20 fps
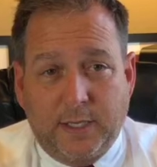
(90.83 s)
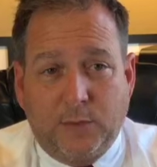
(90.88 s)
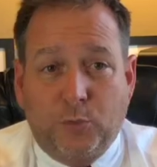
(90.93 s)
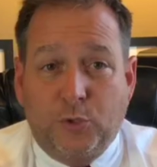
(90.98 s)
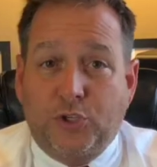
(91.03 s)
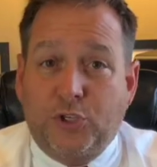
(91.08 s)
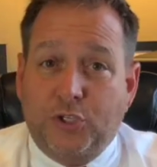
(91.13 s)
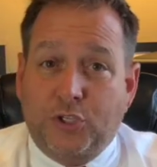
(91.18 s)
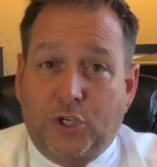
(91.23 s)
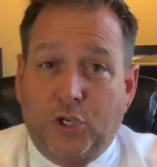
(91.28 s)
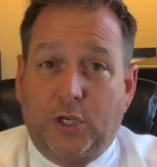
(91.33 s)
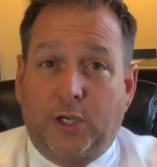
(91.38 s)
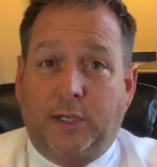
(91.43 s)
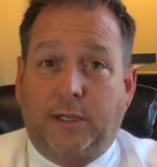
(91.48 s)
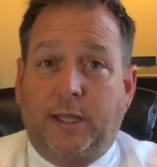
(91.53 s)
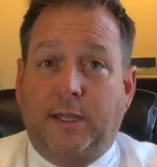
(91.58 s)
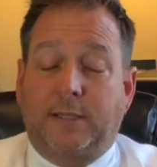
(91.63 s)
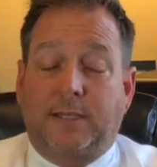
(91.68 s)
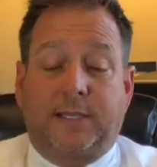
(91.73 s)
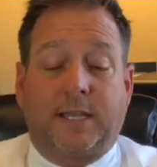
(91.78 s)
Which is
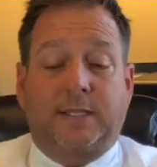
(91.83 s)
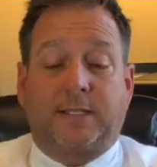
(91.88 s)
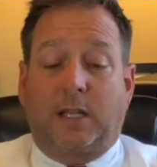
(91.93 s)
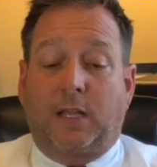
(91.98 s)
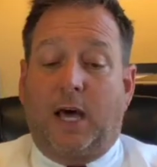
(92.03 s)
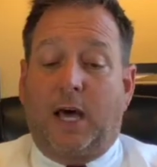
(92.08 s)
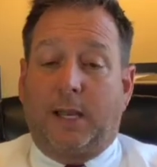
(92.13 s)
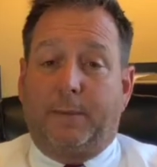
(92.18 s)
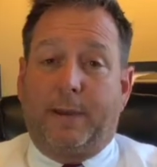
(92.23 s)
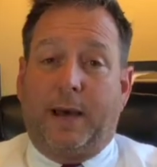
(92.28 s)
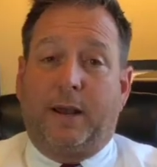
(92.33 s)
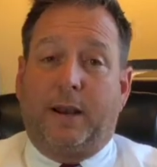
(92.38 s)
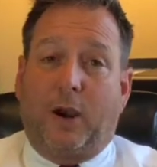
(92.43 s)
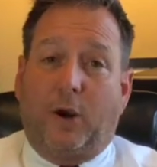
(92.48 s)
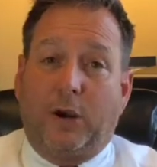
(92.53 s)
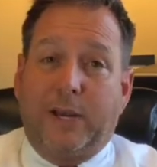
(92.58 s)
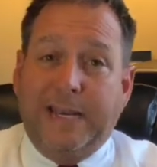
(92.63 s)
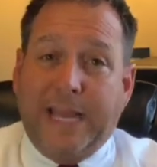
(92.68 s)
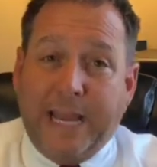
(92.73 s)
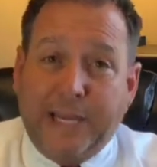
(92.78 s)
good. That says a lot about
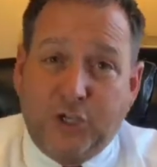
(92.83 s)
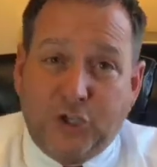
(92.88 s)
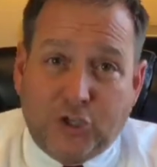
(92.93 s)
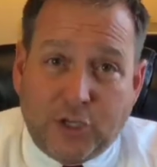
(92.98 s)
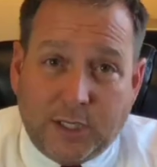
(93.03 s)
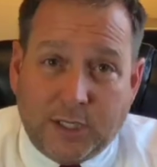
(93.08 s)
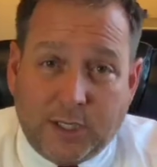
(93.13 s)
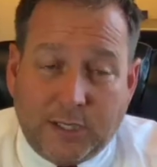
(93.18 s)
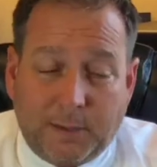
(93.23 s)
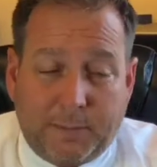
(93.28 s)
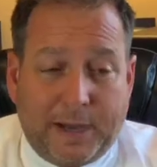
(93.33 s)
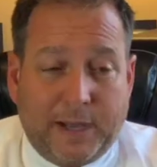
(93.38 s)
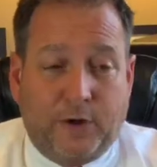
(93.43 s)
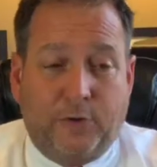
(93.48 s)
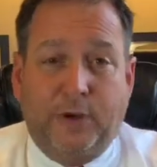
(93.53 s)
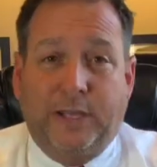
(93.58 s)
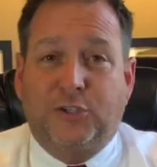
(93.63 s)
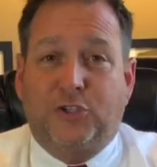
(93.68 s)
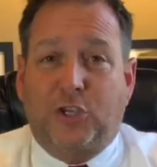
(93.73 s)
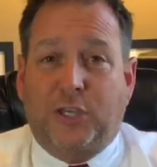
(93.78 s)
our nation, about
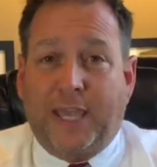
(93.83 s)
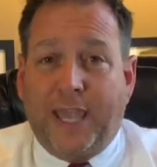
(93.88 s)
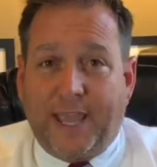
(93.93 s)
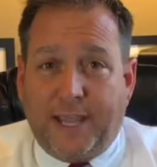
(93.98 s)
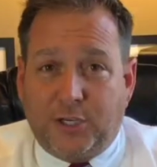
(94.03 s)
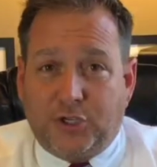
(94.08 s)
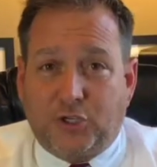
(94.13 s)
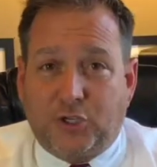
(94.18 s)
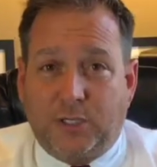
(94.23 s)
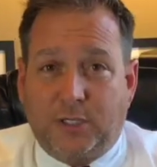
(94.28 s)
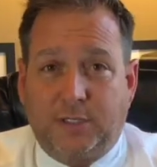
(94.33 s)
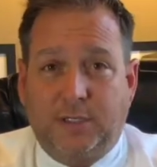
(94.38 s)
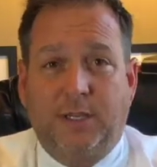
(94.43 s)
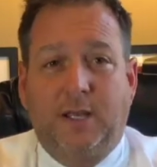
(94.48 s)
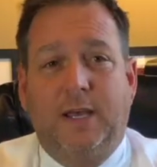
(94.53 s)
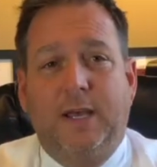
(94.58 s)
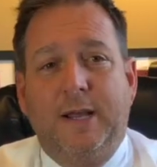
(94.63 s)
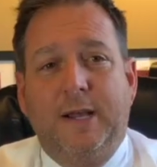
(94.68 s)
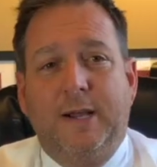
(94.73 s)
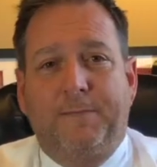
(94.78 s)
our education,
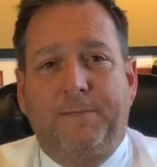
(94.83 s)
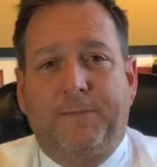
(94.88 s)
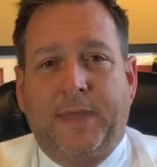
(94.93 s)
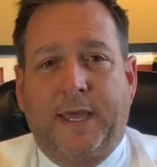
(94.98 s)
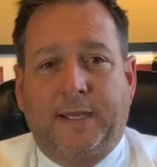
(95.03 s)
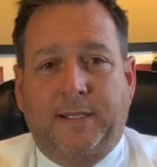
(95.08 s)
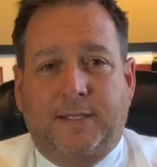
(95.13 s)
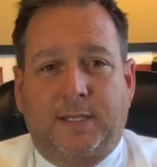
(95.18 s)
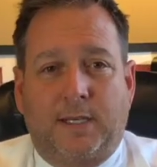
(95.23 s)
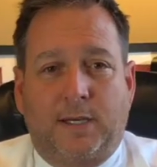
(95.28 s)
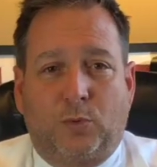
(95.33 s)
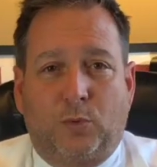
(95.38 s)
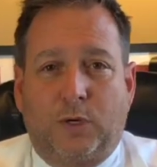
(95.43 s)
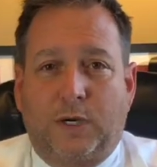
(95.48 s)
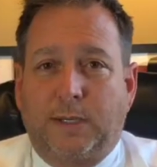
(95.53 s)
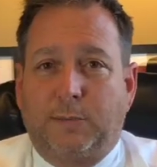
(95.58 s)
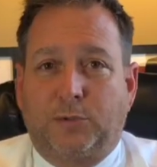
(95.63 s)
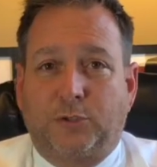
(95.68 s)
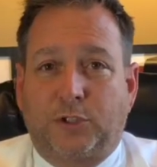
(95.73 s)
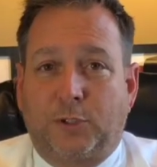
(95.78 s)
that we're
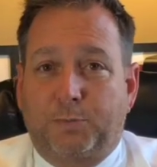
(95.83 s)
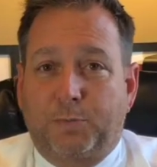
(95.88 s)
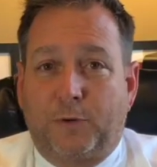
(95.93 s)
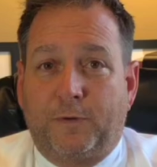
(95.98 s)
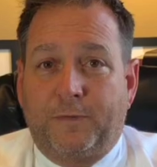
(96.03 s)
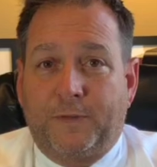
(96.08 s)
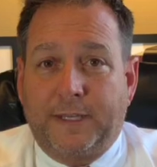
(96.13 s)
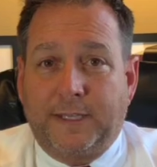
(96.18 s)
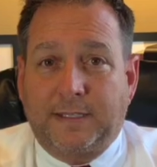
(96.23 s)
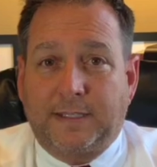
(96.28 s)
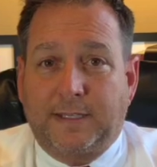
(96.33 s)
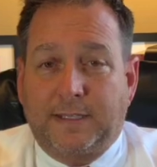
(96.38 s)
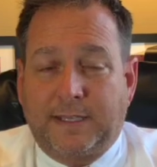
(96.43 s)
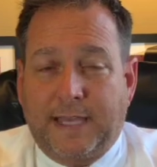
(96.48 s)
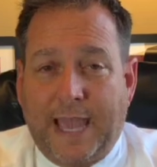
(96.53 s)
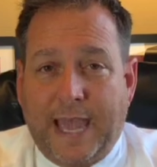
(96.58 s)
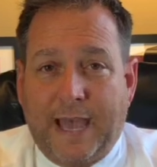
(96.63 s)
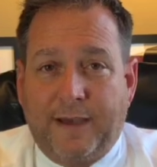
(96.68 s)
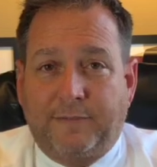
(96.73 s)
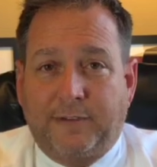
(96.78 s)
able to prevent
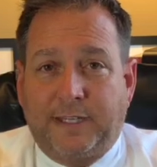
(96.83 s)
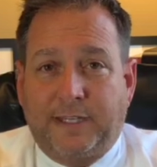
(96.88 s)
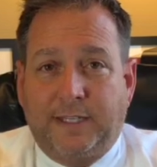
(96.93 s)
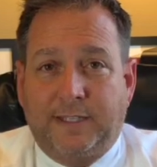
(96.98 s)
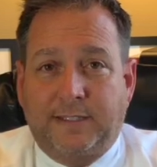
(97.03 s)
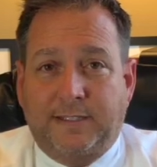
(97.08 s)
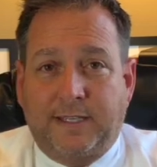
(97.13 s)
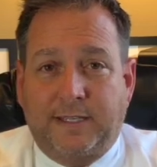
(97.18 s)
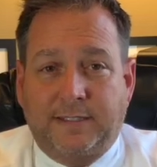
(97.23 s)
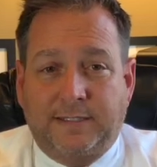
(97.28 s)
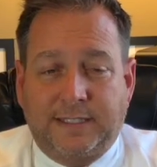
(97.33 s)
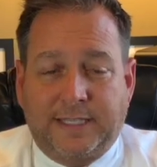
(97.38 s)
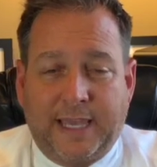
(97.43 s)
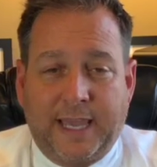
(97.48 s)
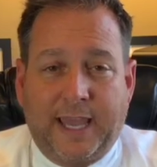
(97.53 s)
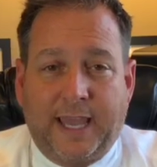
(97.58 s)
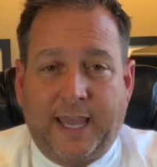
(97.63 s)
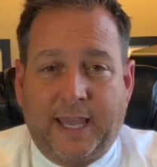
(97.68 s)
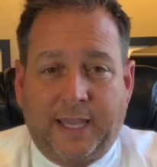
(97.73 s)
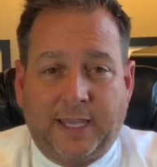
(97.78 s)
cavities and
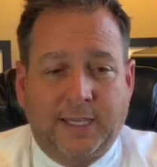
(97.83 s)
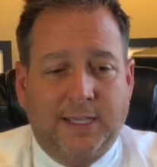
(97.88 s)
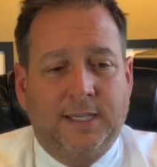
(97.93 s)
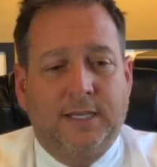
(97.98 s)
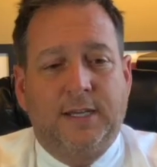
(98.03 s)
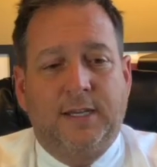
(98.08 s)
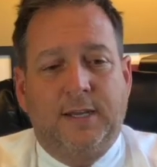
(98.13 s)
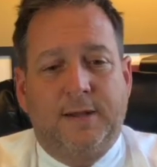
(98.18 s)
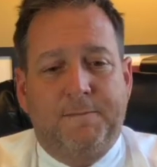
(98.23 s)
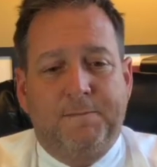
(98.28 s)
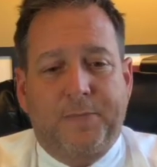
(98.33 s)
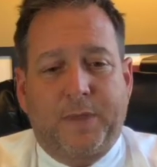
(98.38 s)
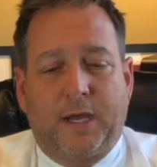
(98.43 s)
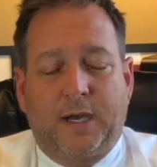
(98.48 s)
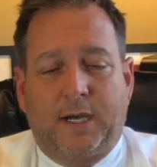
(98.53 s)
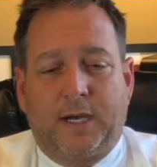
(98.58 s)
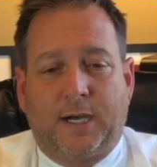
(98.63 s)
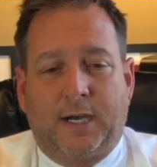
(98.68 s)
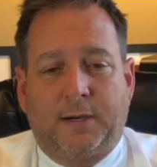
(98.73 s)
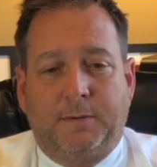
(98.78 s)
decay
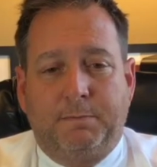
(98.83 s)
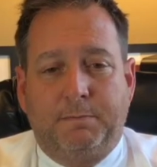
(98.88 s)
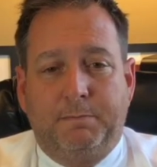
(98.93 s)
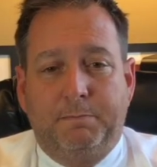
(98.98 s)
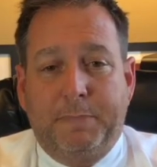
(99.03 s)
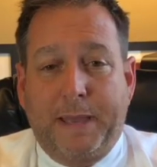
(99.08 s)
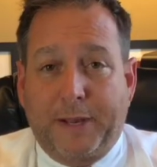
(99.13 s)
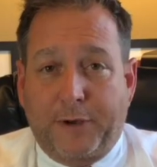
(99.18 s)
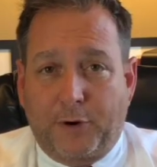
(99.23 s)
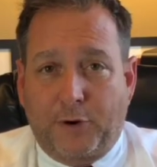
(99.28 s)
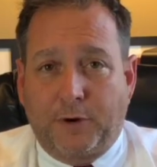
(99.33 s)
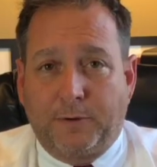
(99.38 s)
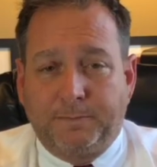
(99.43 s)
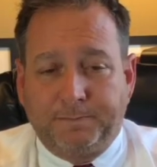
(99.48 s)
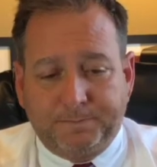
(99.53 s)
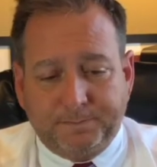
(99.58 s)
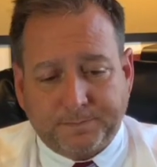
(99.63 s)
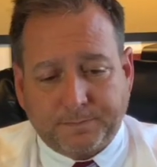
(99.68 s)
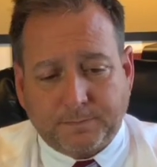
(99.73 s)
better.